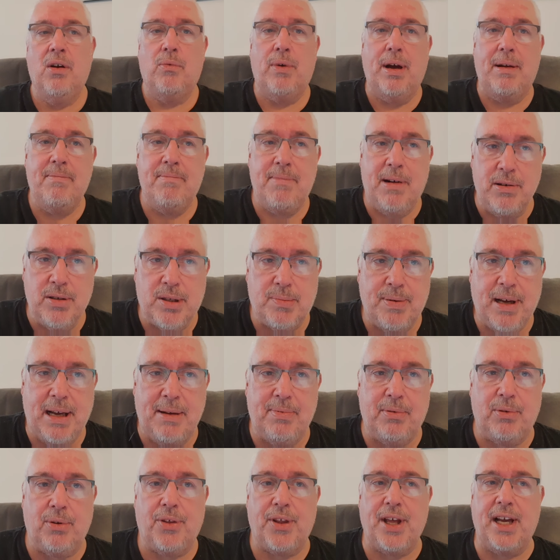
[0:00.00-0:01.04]
when most
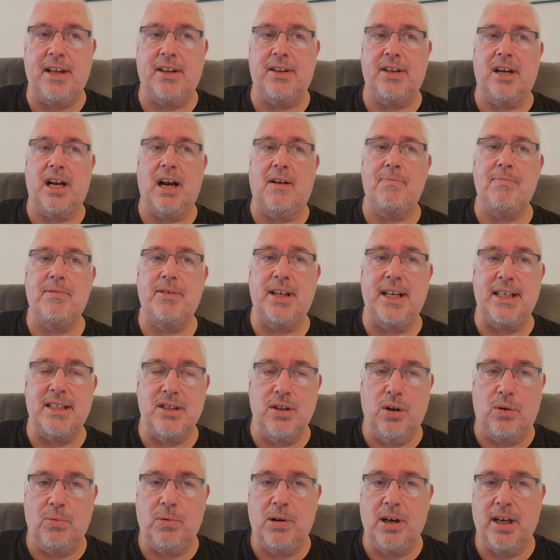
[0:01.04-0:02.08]
people think the government is
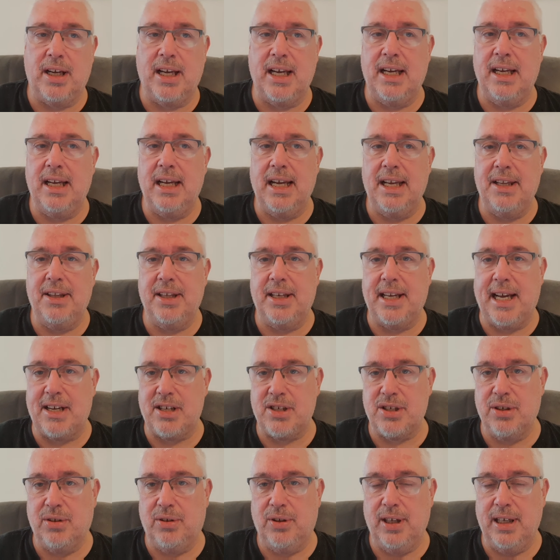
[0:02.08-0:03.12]
not working in the
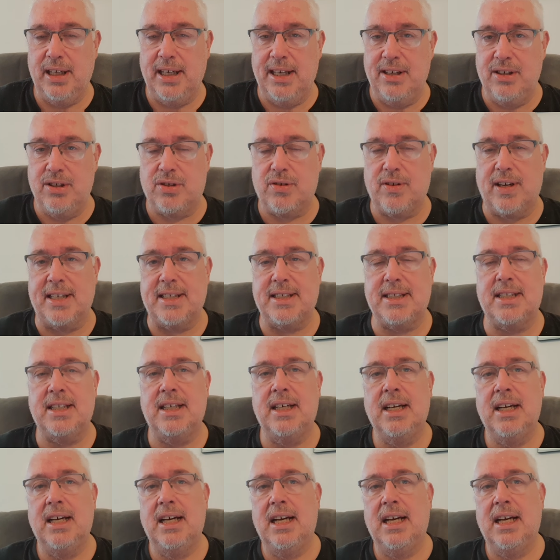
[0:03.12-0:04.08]
national interest.